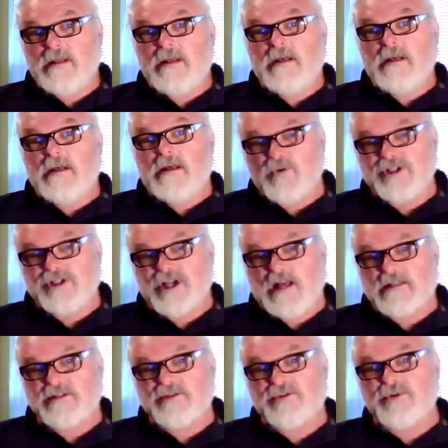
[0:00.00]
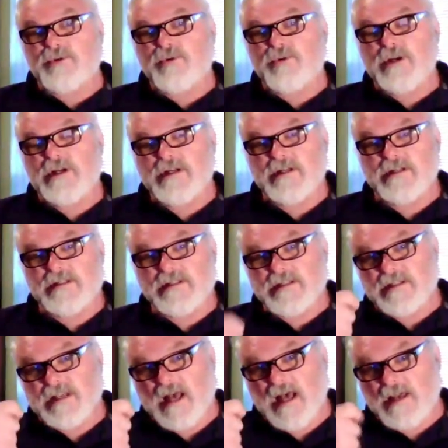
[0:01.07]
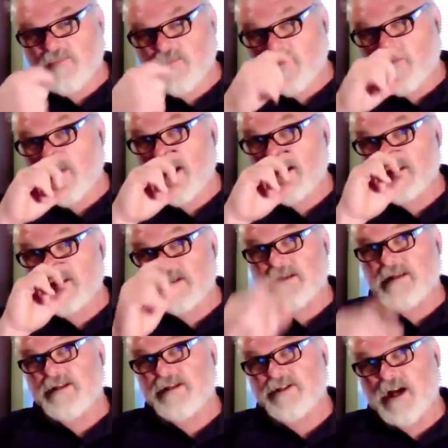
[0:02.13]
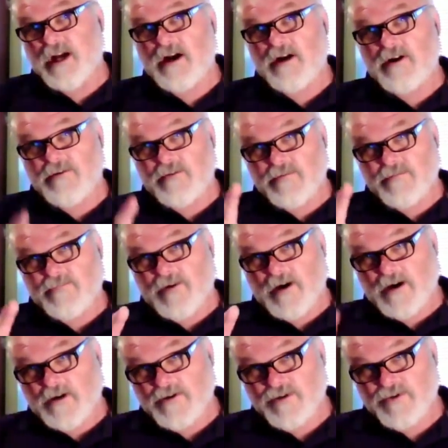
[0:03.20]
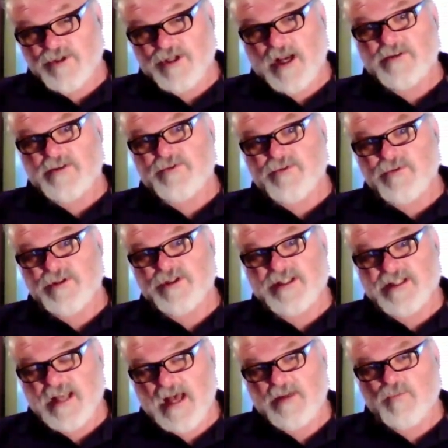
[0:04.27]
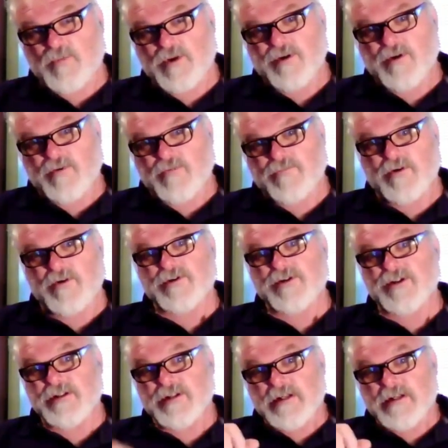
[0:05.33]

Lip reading: And he fired 2 more shots through his side. Well, actually, he fired 2 shots through his side window first.